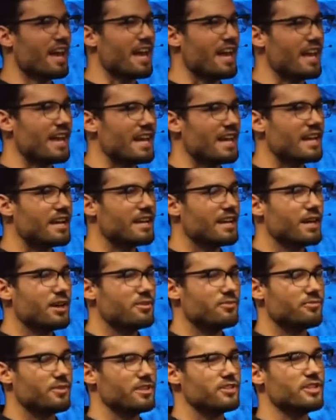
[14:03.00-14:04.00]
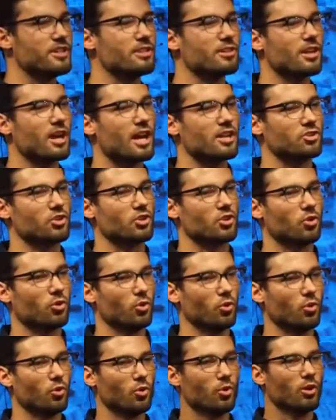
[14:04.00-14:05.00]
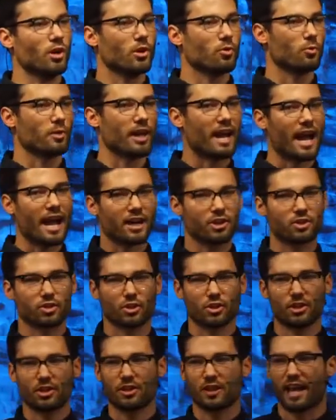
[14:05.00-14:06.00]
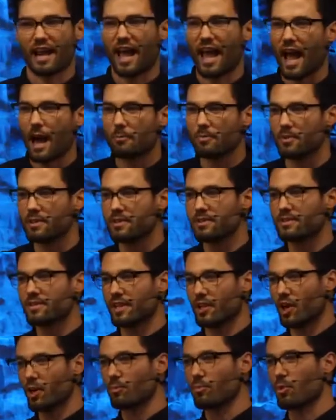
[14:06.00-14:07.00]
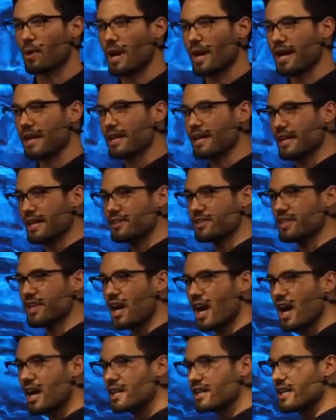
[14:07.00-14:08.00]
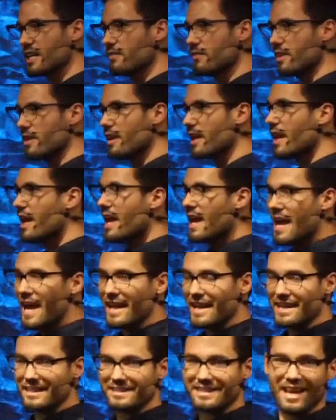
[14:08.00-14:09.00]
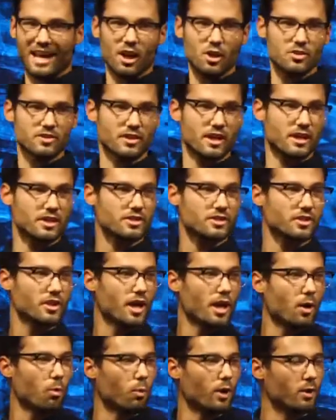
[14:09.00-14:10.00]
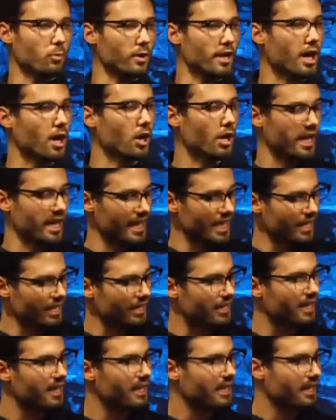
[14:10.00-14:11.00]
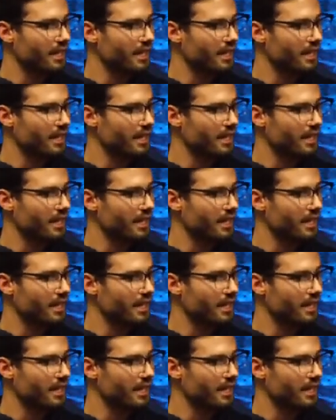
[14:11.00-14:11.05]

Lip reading: a physiological reaction that happens in our brain. It's God-given, and it tells us when we are in